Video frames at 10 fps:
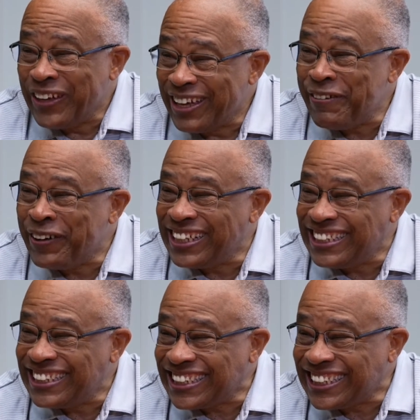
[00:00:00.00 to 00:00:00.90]
It
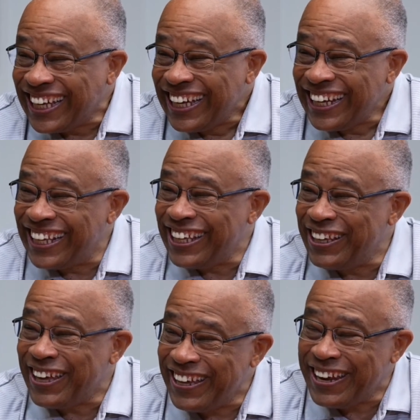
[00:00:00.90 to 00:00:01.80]
was
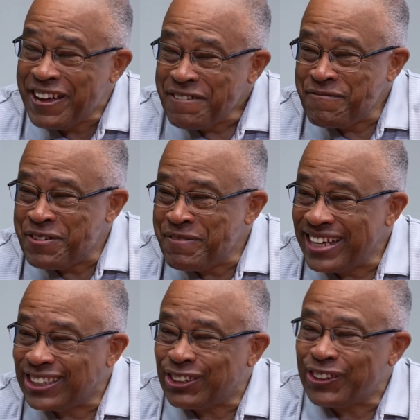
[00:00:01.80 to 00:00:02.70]
to
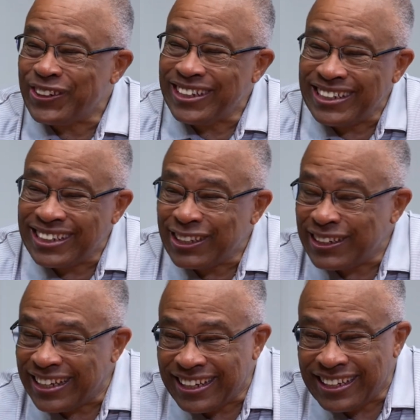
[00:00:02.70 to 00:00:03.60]
make sure that
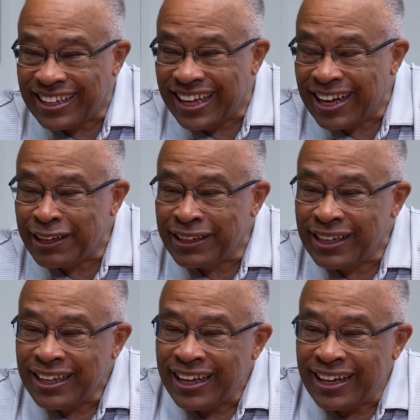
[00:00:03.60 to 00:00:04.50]
the
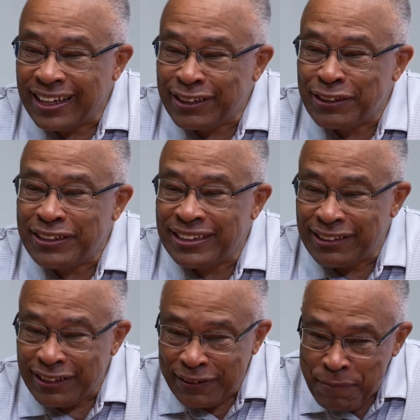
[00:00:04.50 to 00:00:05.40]
guy
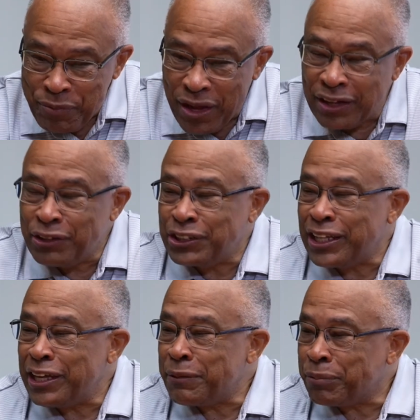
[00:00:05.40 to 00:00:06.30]
could
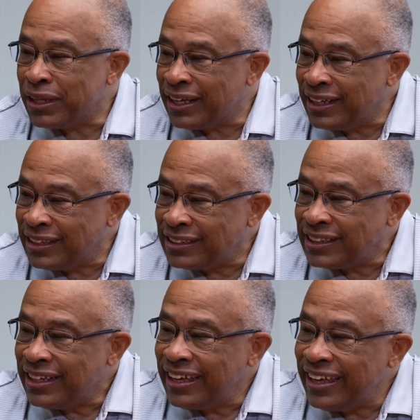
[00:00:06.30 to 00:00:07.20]
understand the plays
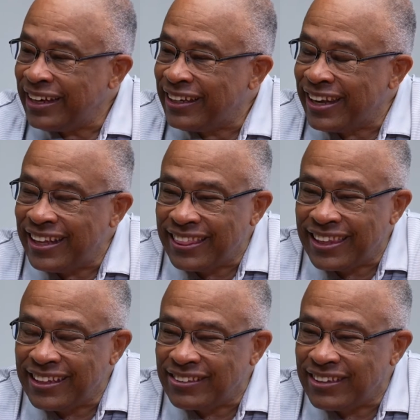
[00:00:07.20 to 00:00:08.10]
and
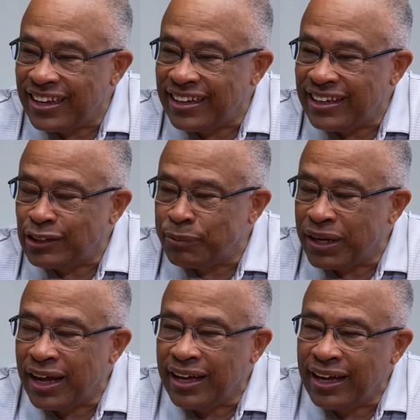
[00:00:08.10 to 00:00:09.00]
things of that nature.
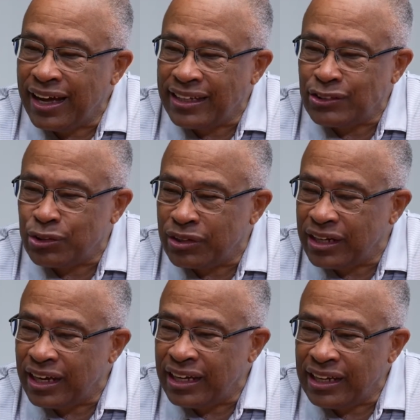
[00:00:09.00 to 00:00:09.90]
But I enjoyed
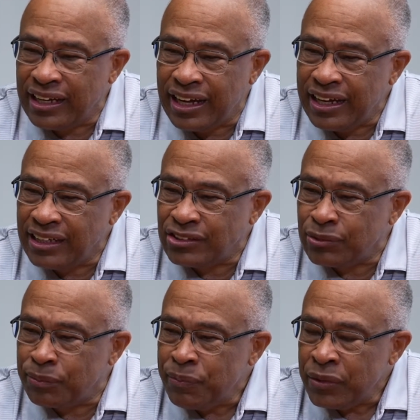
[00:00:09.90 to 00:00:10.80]
it. And I had
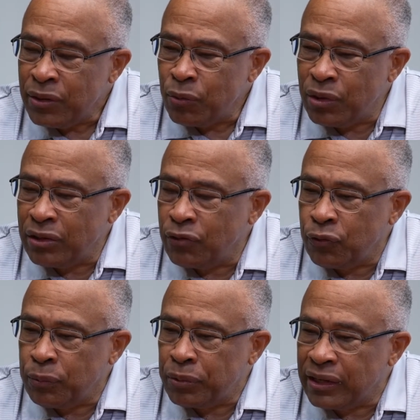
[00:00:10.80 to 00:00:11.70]
some
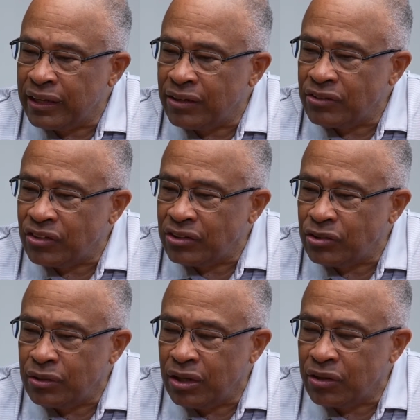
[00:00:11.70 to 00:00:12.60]
wonderful players,
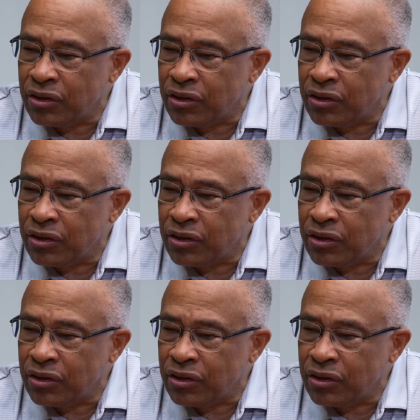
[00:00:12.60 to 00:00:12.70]
as you know.